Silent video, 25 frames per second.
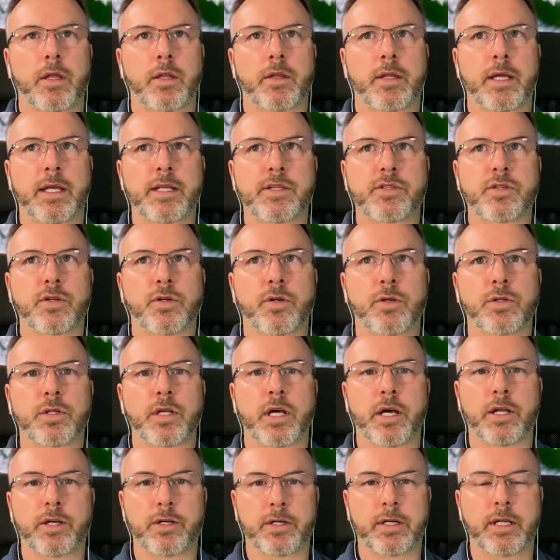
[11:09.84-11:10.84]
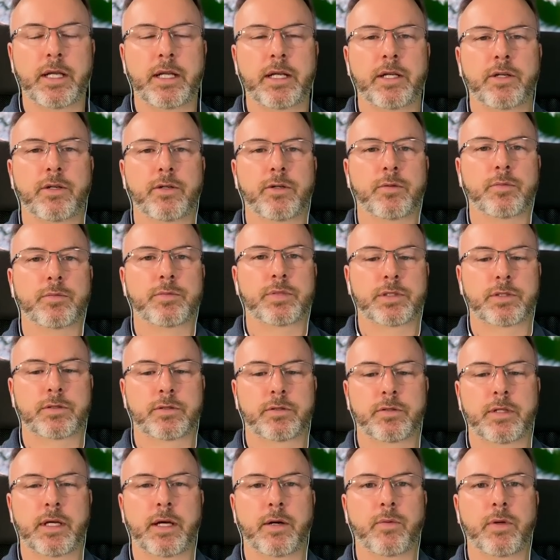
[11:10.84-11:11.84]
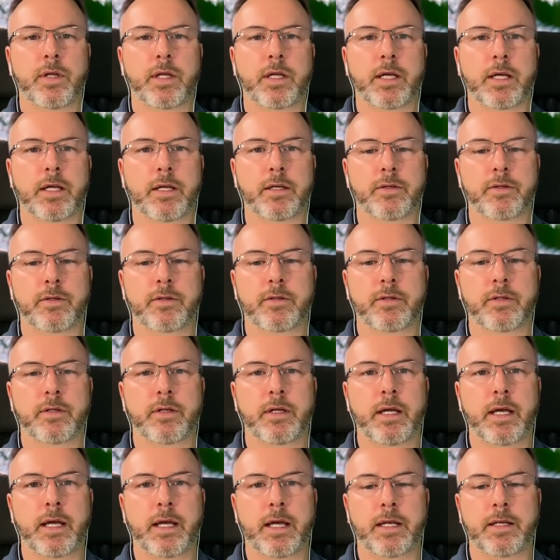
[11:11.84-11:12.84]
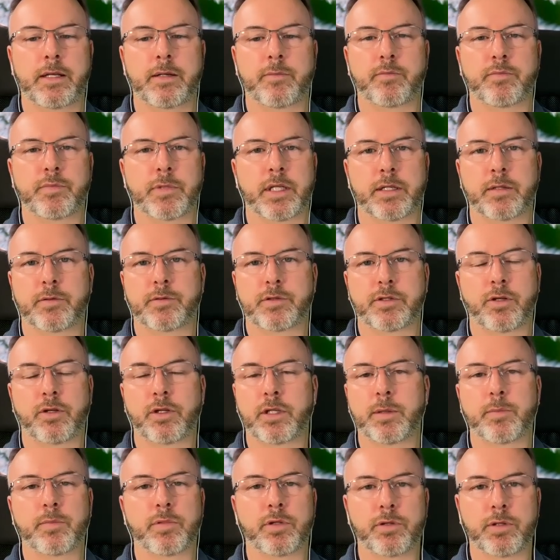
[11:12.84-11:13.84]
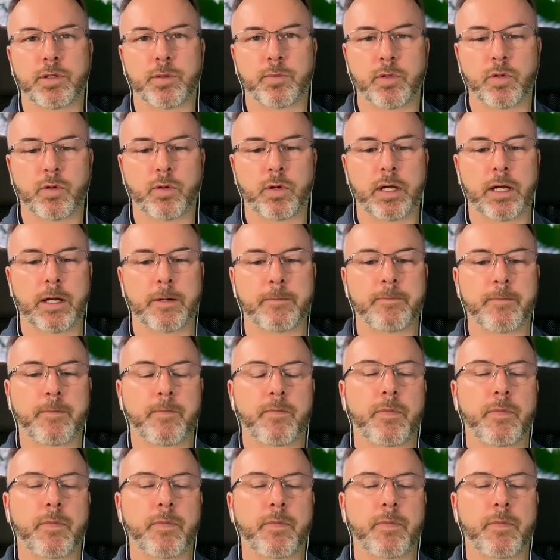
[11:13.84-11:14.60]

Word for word: They sold 180 homes that weekend and it like totally blew them away.